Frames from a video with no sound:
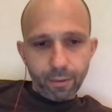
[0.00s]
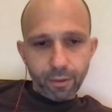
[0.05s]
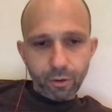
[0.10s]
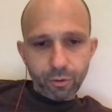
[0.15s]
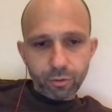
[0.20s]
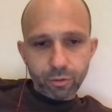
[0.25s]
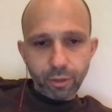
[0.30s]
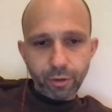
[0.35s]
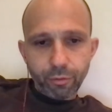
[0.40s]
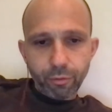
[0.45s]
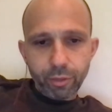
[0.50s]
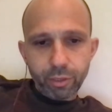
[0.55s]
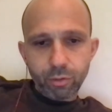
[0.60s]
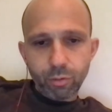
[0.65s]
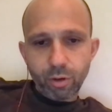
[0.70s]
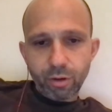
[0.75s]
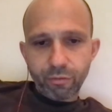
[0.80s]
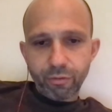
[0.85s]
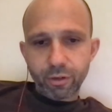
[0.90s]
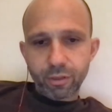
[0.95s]
there's literally
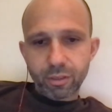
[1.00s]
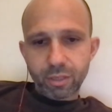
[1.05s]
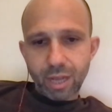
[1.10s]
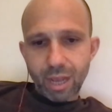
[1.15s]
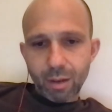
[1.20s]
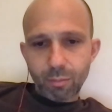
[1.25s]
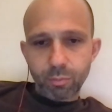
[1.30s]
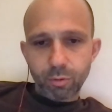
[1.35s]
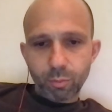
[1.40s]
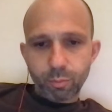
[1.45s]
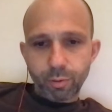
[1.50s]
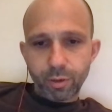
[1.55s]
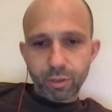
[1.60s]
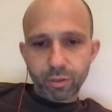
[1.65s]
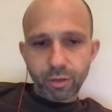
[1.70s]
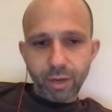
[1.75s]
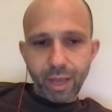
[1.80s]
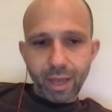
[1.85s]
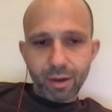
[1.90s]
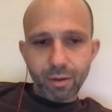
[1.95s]
two different style
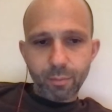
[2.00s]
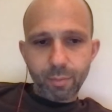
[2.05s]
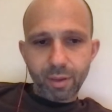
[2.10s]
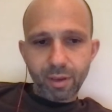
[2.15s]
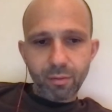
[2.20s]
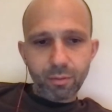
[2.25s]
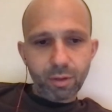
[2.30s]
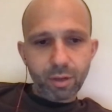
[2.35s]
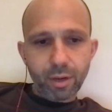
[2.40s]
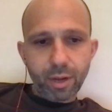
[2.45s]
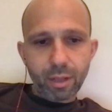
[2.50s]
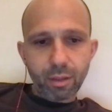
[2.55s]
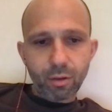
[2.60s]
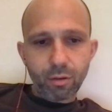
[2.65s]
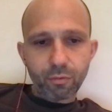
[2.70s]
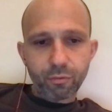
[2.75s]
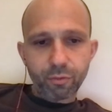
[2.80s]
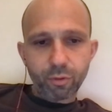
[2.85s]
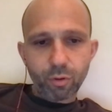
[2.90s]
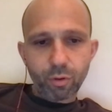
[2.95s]
blueprints on how to beat
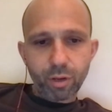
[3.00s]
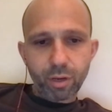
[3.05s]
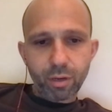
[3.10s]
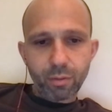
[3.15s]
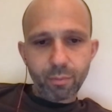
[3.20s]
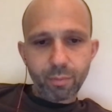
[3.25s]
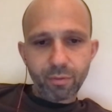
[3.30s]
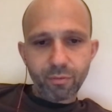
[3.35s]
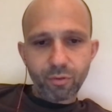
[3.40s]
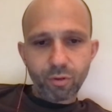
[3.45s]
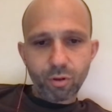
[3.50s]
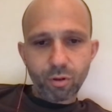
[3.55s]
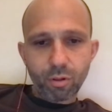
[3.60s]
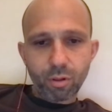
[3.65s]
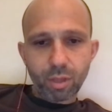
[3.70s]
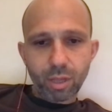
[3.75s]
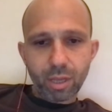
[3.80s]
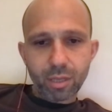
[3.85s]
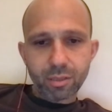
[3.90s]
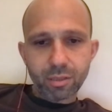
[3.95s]
Canelo, Floyd, and
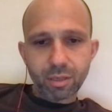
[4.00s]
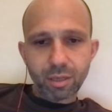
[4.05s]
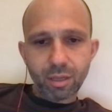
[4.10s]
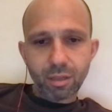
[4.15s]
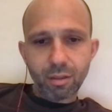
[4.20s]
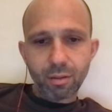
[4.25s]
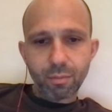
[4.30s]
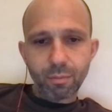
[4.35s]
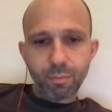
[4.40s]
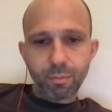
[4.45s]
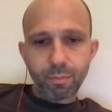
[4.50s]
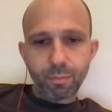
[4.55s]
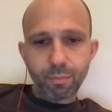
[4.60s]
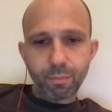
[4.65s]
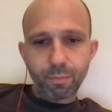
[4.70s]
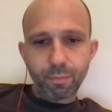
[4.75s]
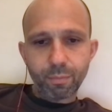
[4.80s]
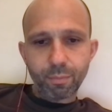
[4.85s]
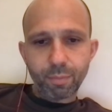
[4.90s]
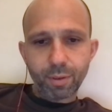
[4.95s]
Bivol. I see the
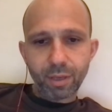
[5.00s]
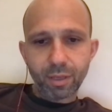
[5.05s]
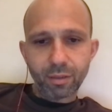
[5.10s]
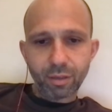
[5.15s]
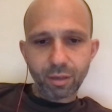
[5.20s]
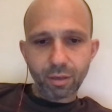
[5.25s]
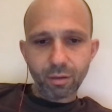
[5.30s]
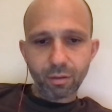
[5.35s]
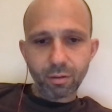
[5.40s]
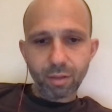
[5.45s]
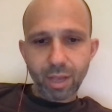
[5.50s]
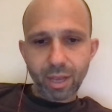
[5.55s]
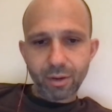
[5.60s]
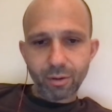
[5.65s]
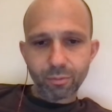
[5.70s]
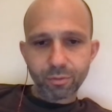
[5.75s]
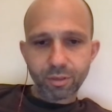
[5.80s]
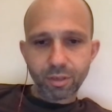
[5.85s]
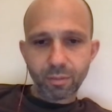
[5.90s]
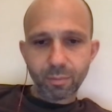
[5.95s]
big deal. I
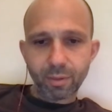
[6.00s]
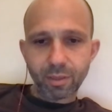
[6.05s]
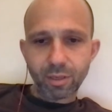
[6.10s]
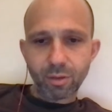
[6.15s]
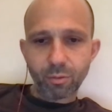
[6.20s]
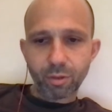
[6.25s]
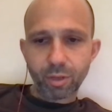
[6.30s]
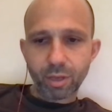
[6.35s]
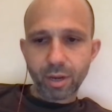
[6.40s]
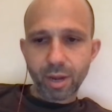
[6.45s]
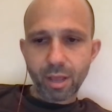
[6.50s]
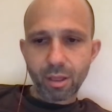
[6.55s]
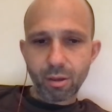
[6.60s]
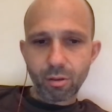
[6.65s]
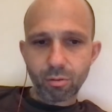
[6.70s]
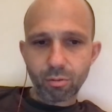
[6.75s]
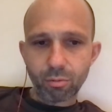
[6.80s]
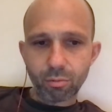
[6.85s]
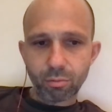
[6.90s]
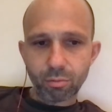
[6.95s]
don't see the big deal with
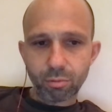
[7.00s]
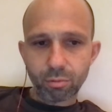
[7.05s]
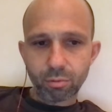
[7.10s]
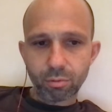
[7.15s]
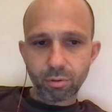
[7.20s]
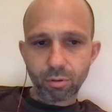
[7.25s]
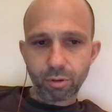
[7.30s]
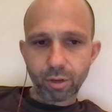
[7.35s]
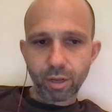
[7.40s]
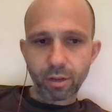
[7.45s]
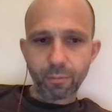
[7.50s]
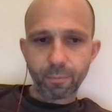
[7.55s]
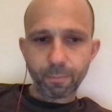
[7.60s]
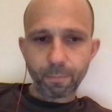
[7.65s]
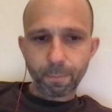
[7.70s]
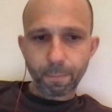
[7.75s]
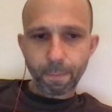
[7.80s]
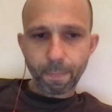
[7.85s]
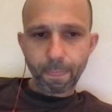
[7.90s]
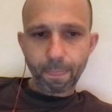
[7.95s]
Canelo. Okay?
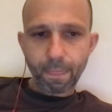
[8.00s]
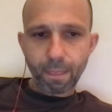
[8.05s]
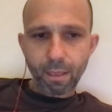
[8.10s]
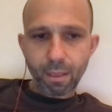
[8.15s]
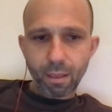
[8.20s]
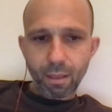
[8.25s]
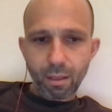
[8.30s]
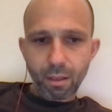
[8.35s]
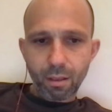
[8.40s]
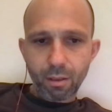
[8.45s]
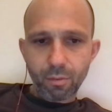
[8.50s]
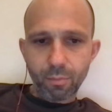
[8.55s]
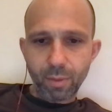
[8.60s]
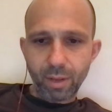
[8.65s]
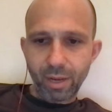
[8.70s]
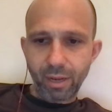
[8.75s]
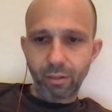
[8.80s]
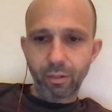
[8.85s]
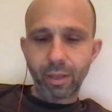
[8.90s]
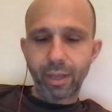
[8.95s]

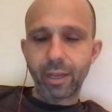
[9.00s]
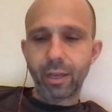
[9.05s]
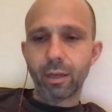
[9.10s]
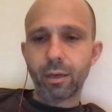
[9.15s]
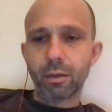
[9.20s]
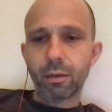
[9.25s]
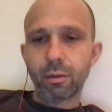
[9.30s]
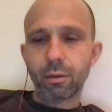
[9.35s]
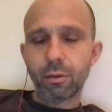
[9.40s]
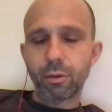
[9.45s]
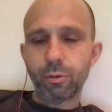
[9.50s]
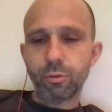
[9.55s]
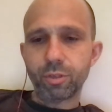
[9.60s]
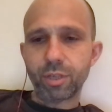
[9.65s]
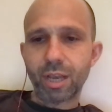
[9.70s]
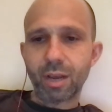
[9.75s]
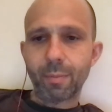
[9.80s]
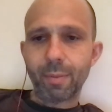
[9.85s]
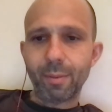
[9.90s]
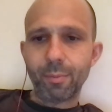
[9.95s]
Meaning, like, you
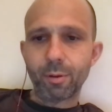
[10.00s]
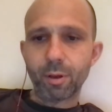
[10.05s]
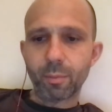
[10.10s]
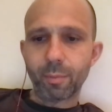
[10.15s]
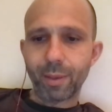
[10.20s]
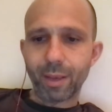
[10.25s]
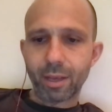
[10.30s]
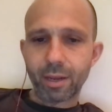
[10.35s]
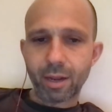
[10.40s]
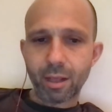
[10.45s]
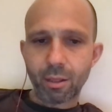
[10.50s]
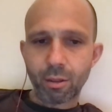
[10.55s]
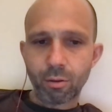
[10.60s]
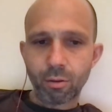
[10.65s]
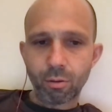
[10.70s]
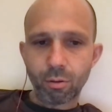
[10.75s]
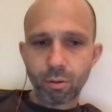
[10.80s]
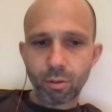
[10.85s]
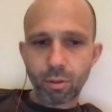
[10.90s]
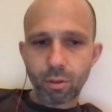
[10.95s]
see how people could beat
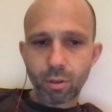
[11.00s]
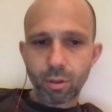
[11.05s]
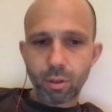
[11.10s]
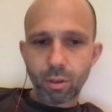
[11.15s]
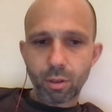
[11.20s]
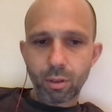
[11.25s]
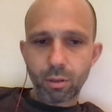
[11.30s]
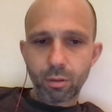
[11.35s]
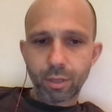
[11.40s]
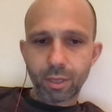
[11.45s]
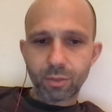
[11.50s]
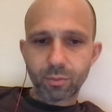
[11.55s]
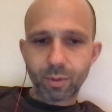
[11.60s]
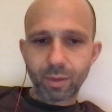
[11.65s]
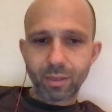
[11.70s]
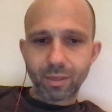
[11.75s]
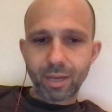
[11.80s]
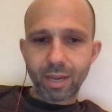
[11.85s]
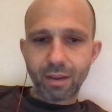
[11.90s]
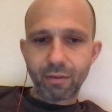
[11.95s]
Canelo? That's
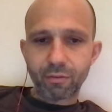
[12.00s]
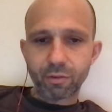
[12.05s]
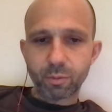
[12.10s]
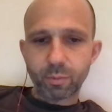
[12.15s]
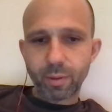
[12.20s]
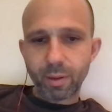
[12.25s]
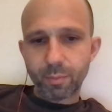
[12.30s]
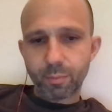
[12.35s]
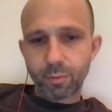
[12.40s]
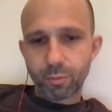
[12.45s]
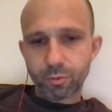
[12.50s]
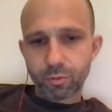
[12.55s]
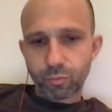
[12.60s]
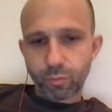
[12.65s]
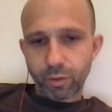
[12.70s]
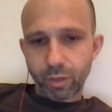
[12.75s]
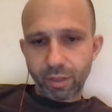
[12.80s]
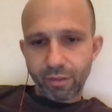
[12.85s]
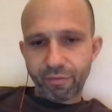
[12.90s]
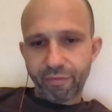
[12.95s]
why Tank vs. Pitbull is
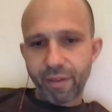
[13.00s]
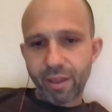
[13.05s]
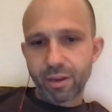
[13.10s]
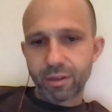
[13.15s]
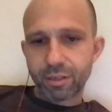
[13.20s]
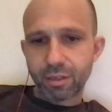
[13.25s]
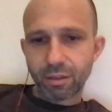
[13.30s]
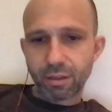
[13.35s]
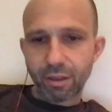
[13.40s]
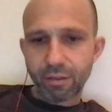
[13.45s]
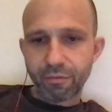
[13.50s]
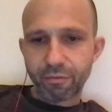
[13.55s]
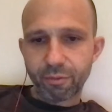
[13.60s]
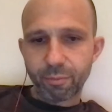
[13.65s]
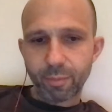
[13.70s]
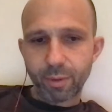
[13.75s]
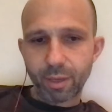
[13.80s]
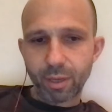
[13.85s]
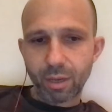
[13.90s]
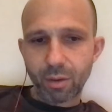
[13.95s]
real life fantasy life
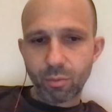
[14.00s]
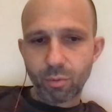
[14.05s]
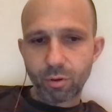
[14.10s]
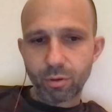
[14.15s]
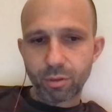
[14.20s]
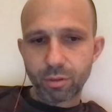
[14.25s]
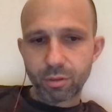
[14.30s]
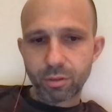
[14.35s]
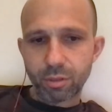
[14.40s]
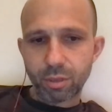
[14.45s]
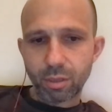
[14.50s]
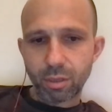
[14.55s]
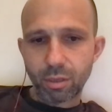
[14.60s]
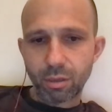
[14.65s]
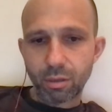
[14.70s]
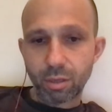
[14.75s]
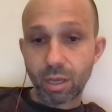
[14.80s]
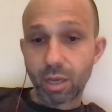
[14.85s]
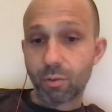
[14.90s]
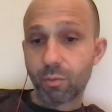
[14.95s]
for me. I wanted to
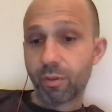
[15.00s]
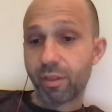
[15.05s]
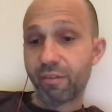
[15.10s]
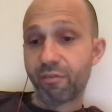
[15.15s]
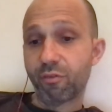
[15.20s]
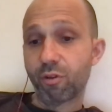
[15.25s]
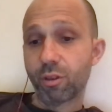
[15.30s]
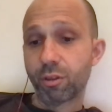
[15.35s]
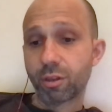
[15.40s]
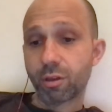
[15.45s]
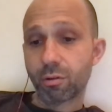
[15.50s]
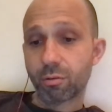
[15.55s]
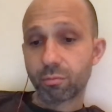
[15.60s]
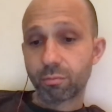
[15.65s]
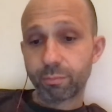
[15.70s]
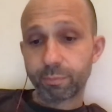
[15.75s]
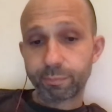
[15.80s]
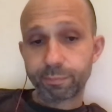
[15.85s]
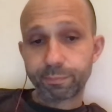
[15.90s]
see. Yeah, well, they fought, though.